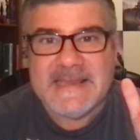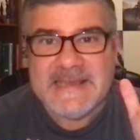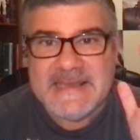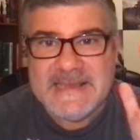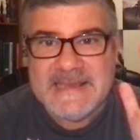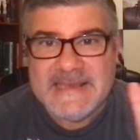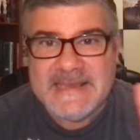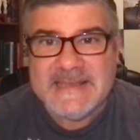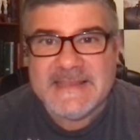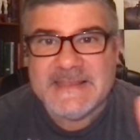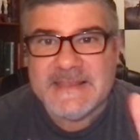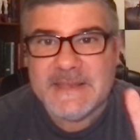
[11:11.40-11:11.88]

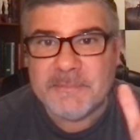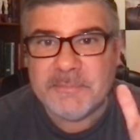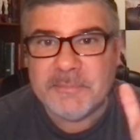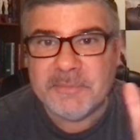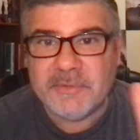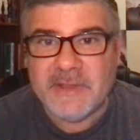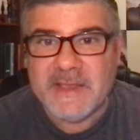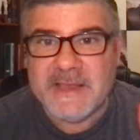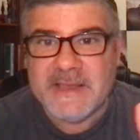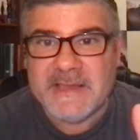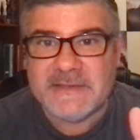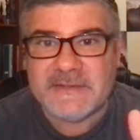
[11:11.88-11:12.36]
in the
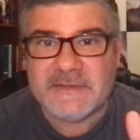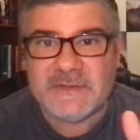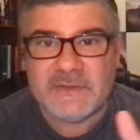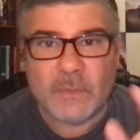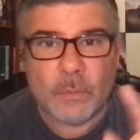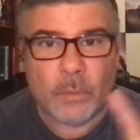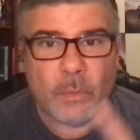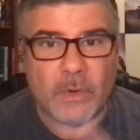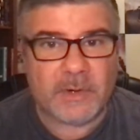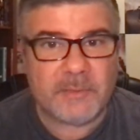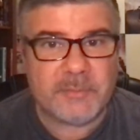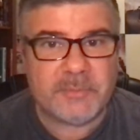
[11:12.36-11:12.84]
place, the
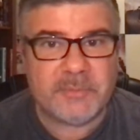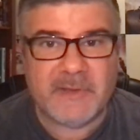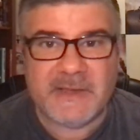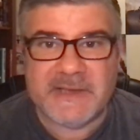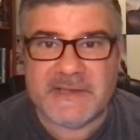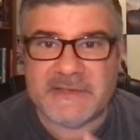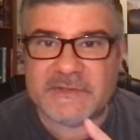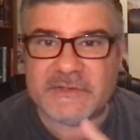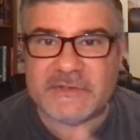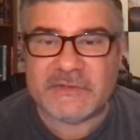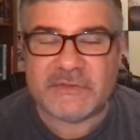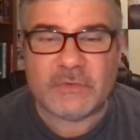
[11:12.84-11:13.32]

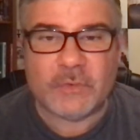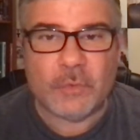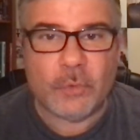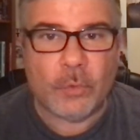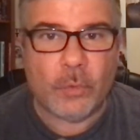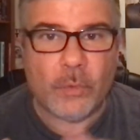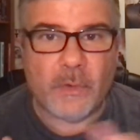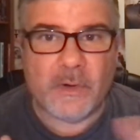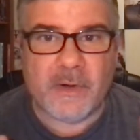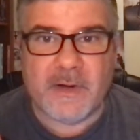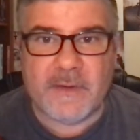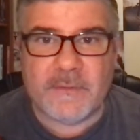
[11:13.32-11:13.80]
workplace, the
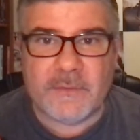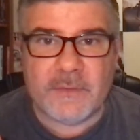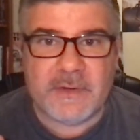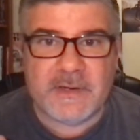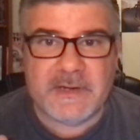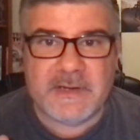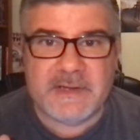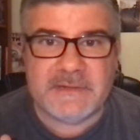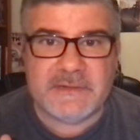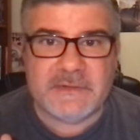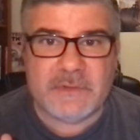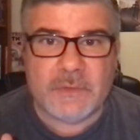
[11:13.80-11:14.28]
school, wherever
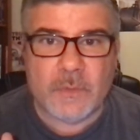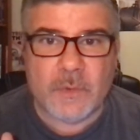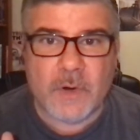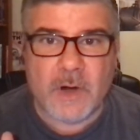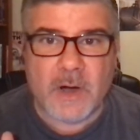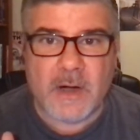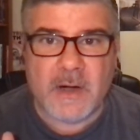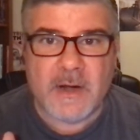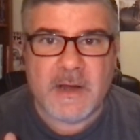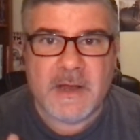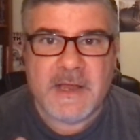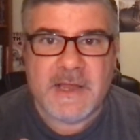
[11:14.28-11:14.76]
it is you
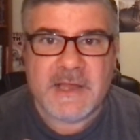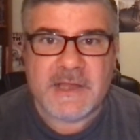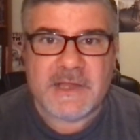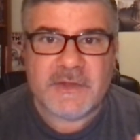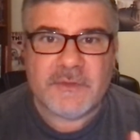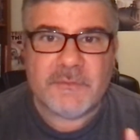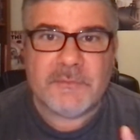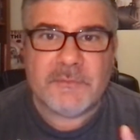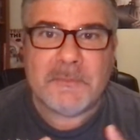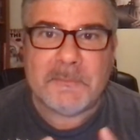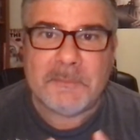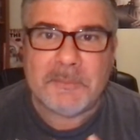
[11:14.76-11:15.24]
are,
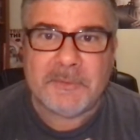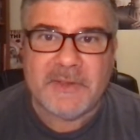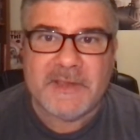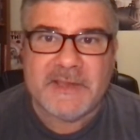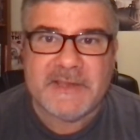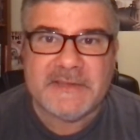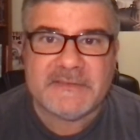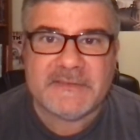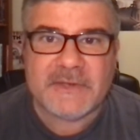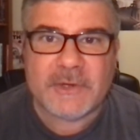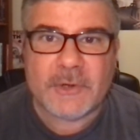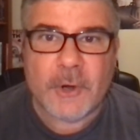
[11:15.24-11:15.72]
you've been
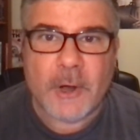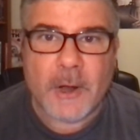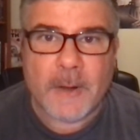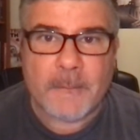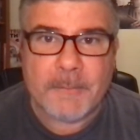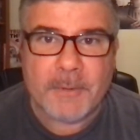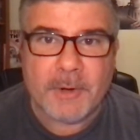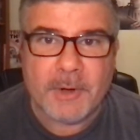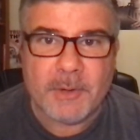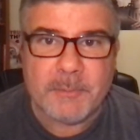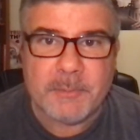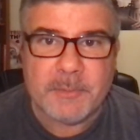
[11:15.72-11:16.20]
placed there on
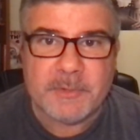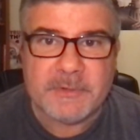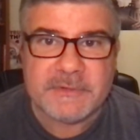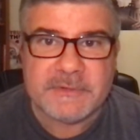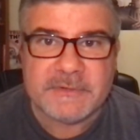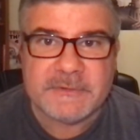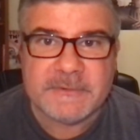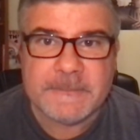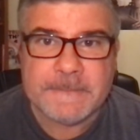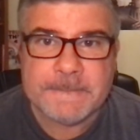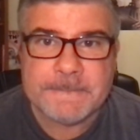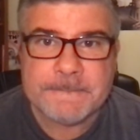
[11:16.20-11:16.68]

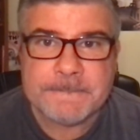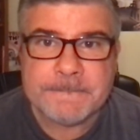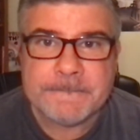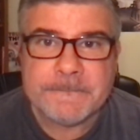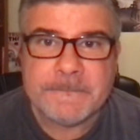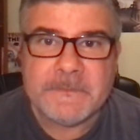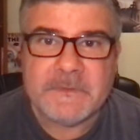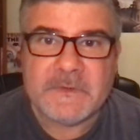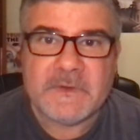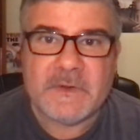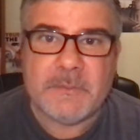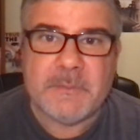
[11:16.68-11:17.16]
purpose
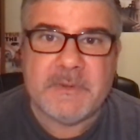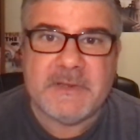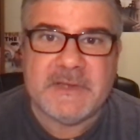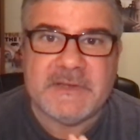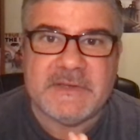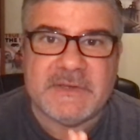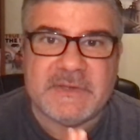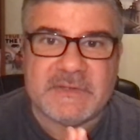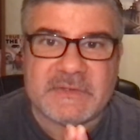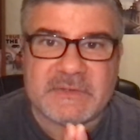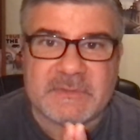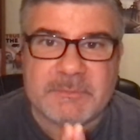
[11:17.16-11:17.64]
to be a
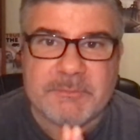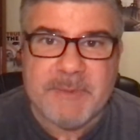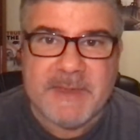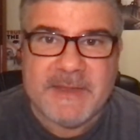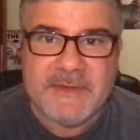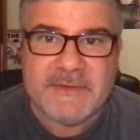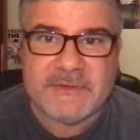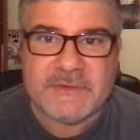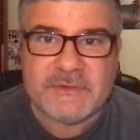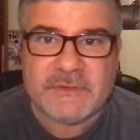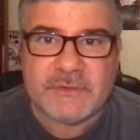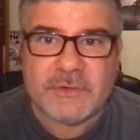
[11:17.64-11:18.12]

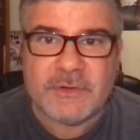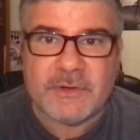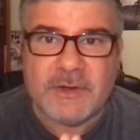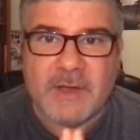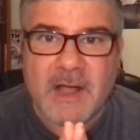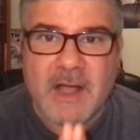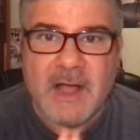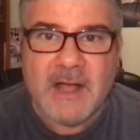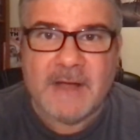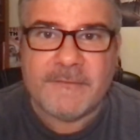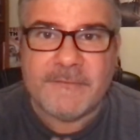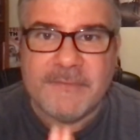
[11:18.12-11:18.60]
dispenser
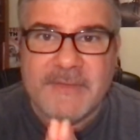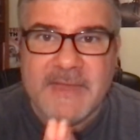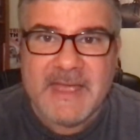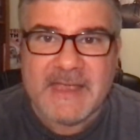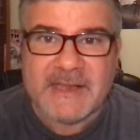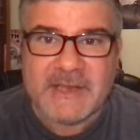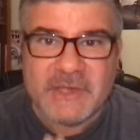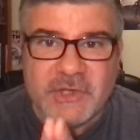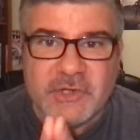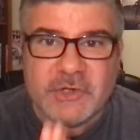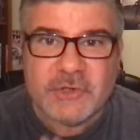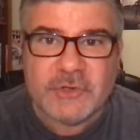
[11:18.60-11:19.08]
of
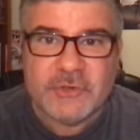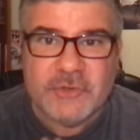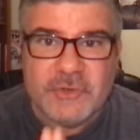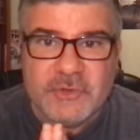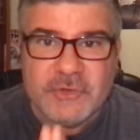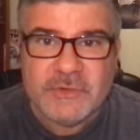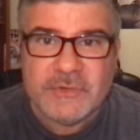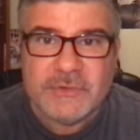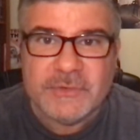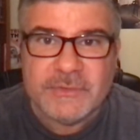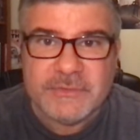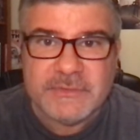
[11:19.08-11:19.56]
that good
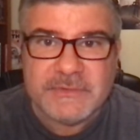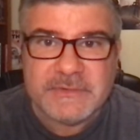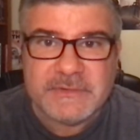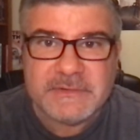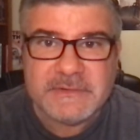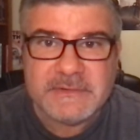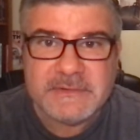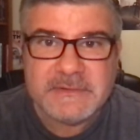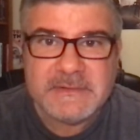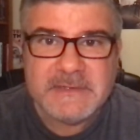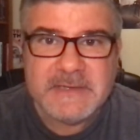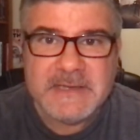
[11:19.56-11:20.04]

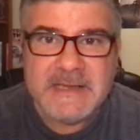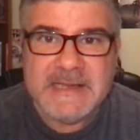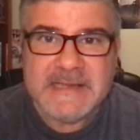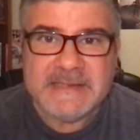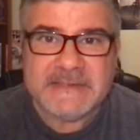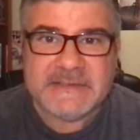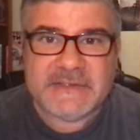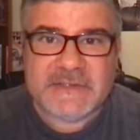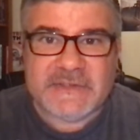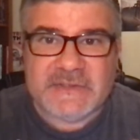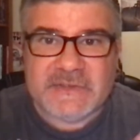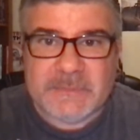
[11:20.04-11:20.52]
news,
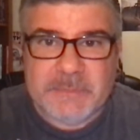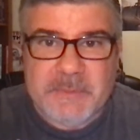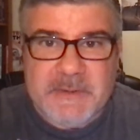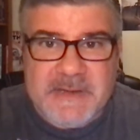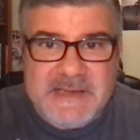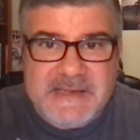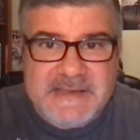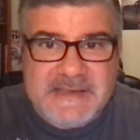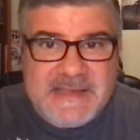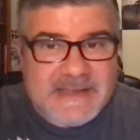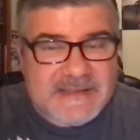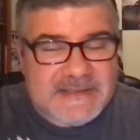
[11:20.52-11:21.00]
to
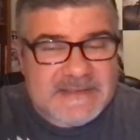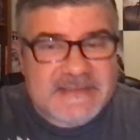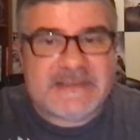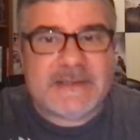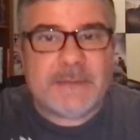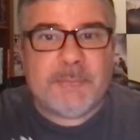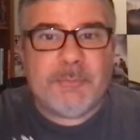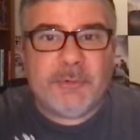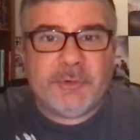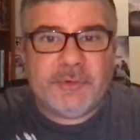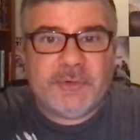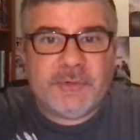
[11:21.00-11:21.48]
speak that
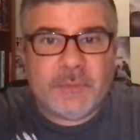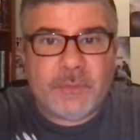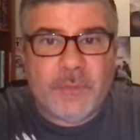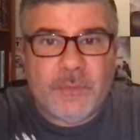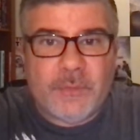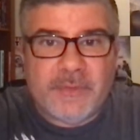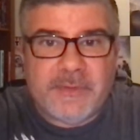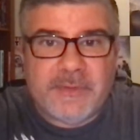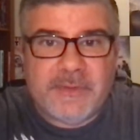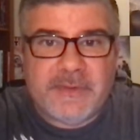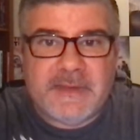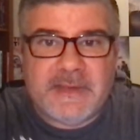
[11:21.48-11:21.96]
simple
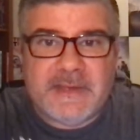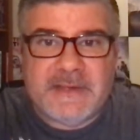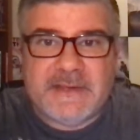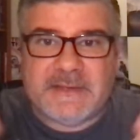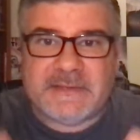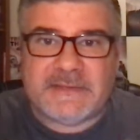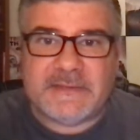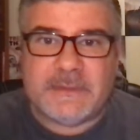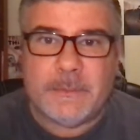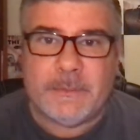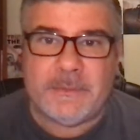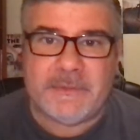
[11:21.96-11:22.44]
truth into
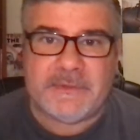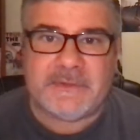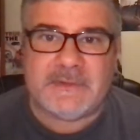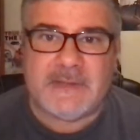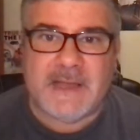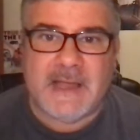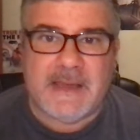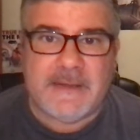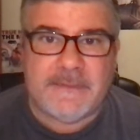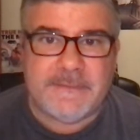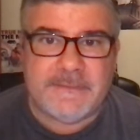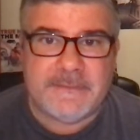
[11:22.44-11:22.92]
someone's
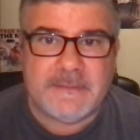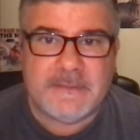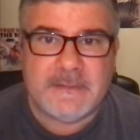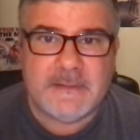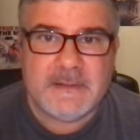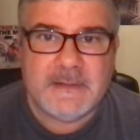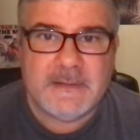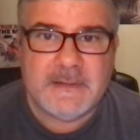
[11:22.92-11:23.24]
life,